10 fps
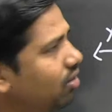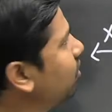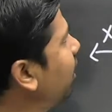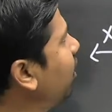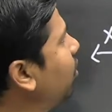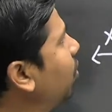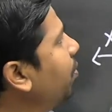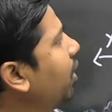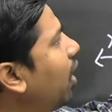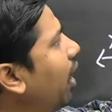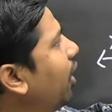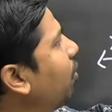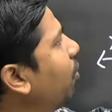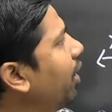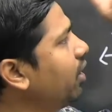is negative
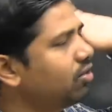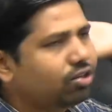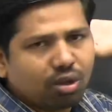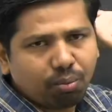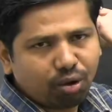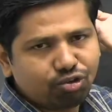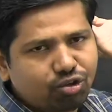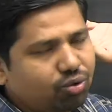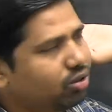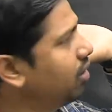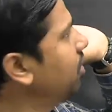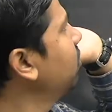and y is positive, that